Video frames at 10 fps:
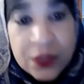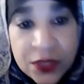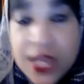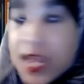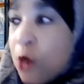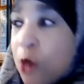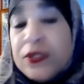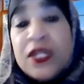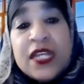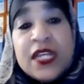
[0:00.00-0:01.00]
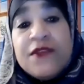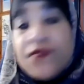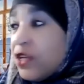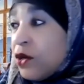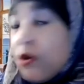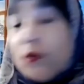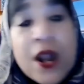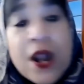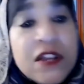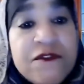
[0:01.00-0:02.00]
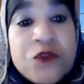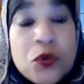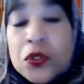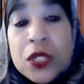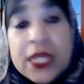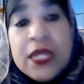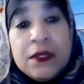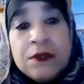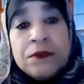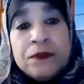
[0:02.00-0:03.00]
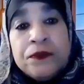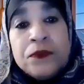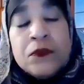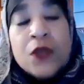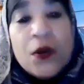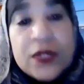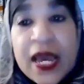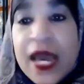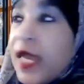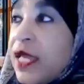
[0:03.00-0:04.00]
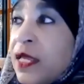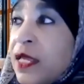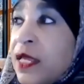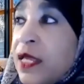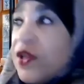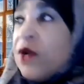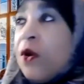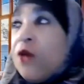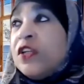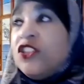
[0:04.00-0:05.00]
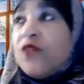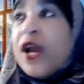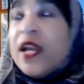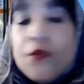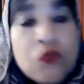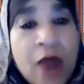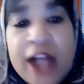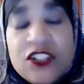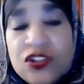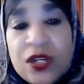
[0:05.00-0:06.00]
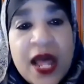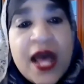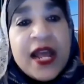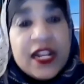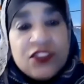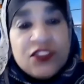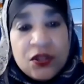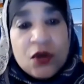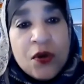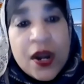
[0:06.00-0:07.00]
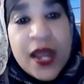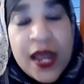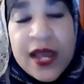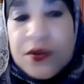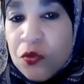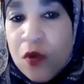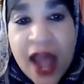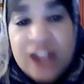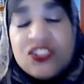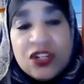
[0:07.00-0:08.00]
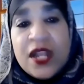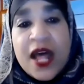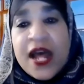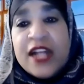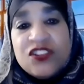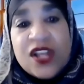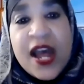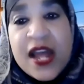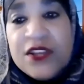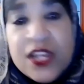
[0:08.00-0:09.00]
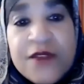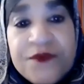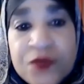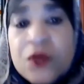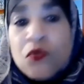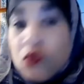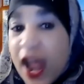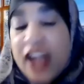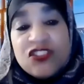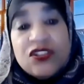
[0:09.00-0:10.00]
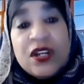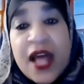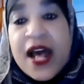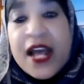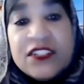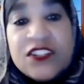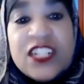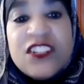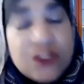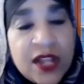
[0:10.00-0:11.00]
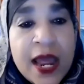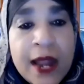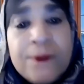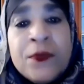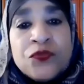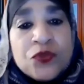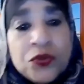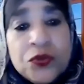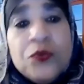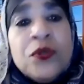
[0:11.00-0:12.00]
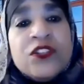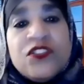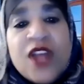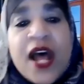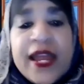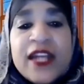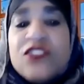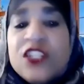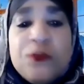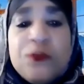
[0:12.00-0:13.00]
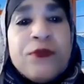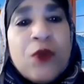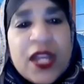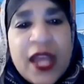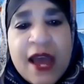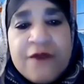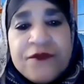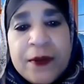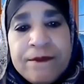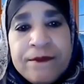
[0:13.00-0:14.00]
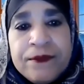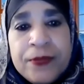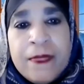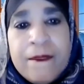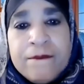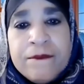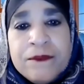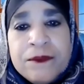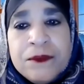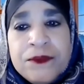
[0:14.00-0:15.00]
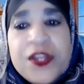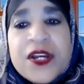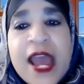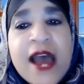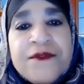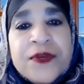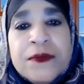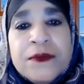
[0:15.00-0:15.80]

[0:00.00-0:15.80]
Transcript: They don't believe in the Quran fully, okay? And they're always trying to rationalize the Quran, rationalize the hadith, rationalize Islam through science. These people are kafir. They're kafir,